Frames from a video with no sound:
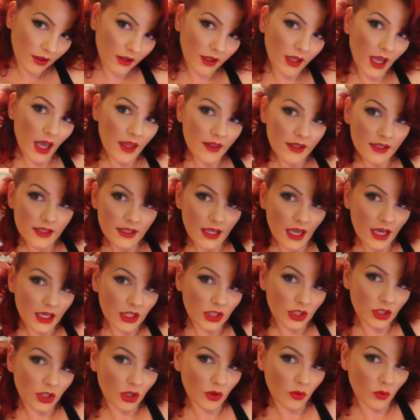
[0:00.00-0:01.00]
Get the
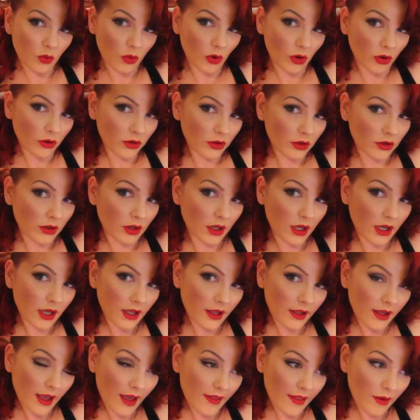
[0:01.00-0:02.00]
section you want,
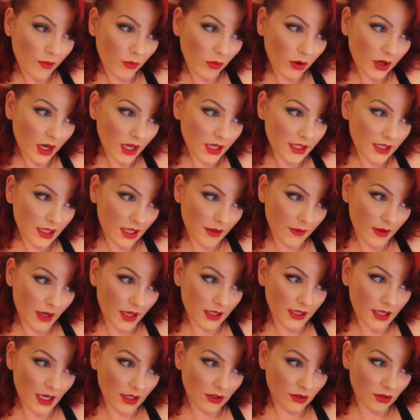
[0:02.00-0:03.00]
and then what I do
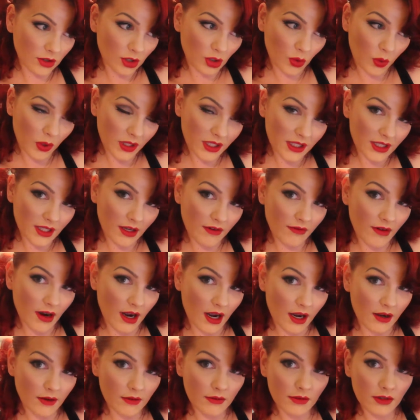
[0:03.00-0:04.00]
is I just twist it
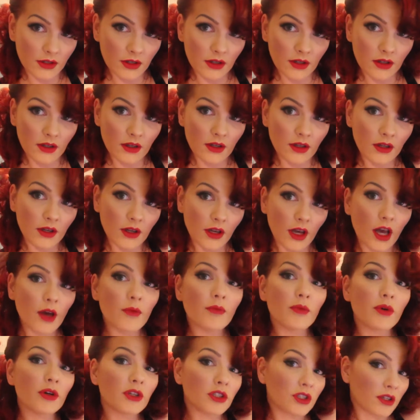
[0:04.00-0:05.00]
round
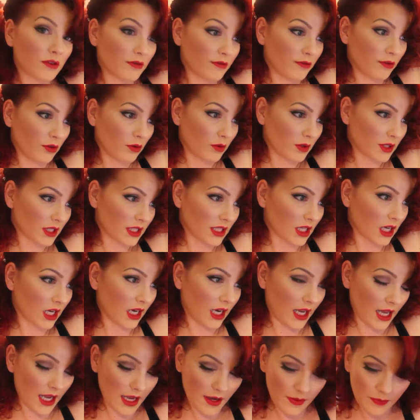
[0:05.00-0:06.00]
and push it forward
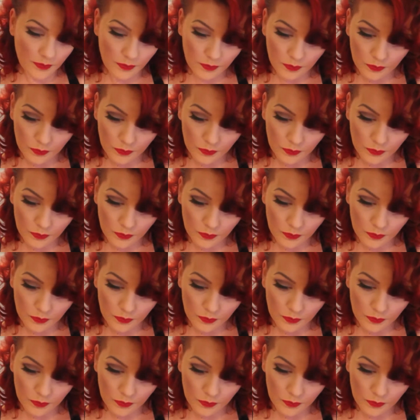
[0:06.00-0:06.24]
slightly.